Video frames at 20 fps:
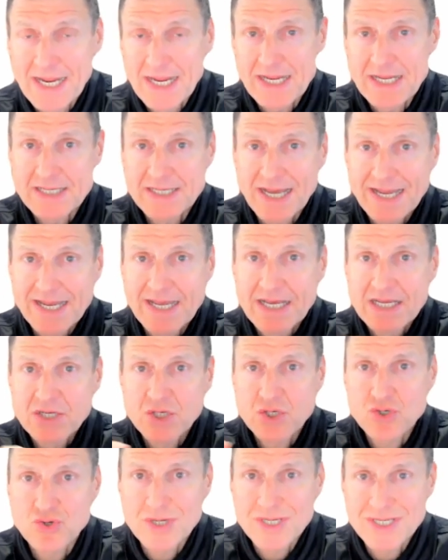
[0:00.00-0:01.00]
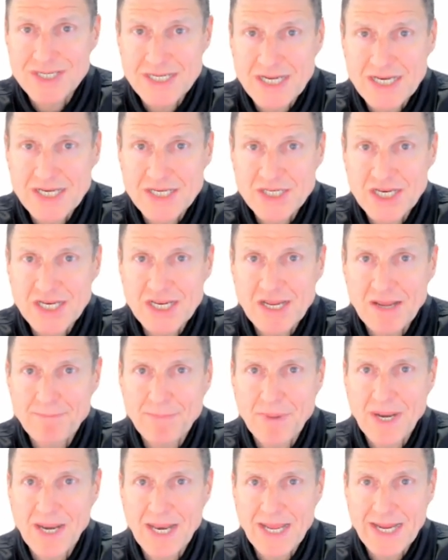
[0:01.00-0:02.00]
is a strategic
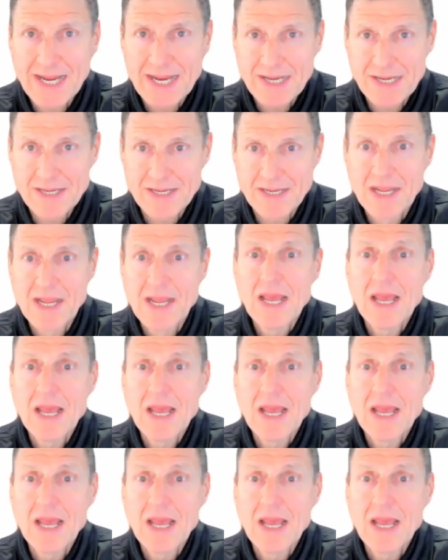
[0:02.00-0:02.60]
plan.